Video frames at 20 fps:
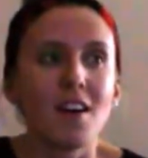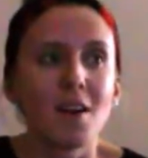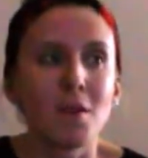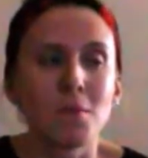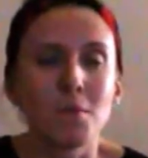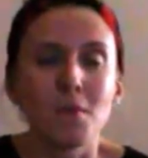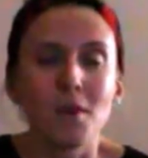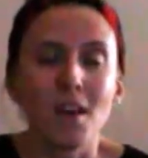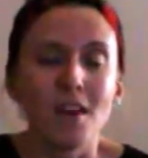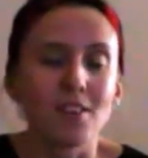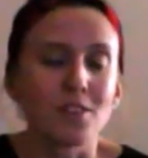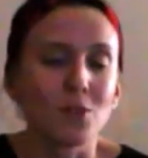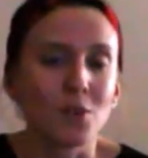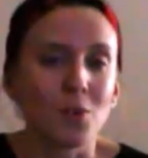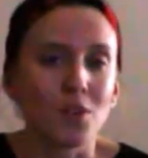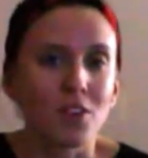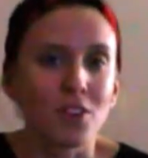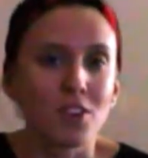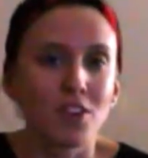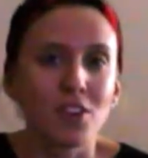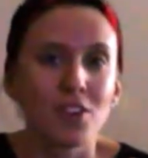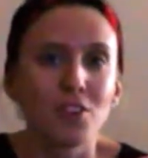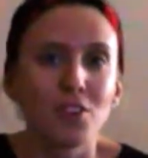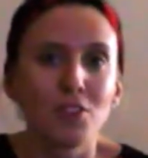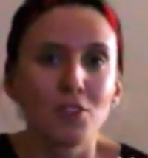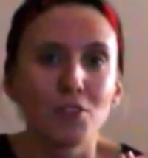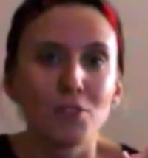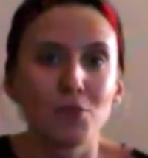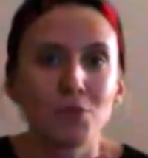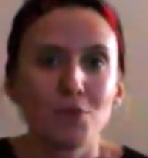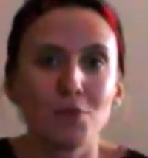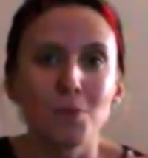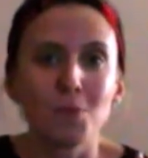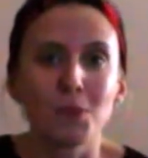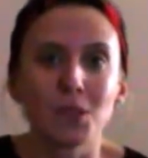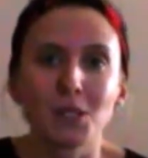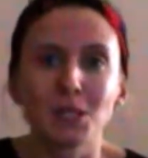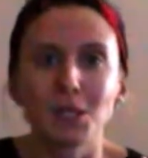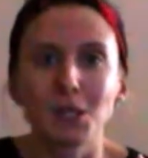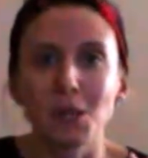are escorted through the
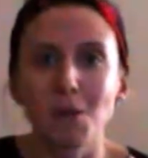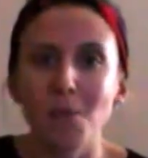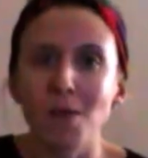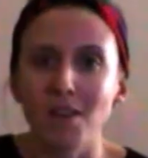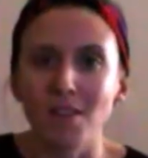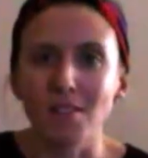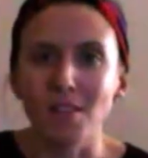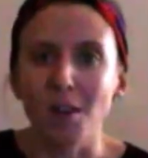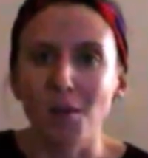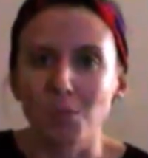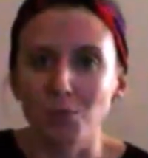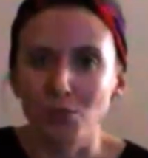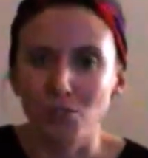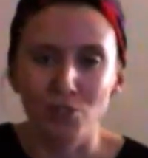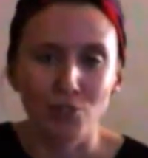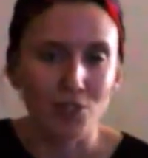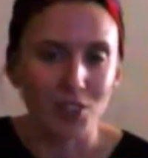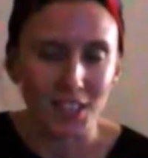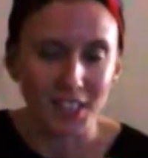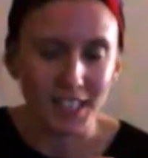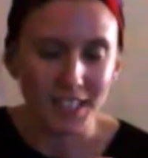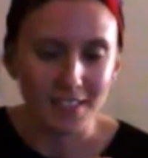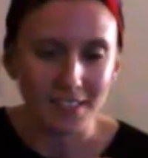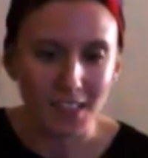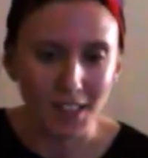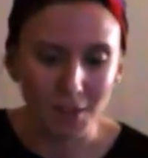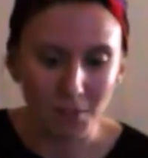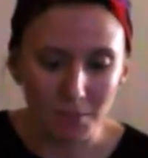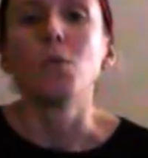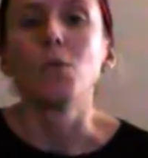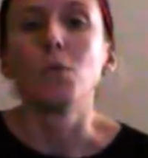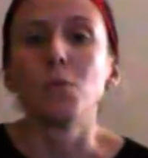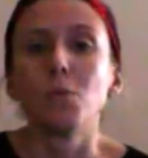military base up to the Trinity Site.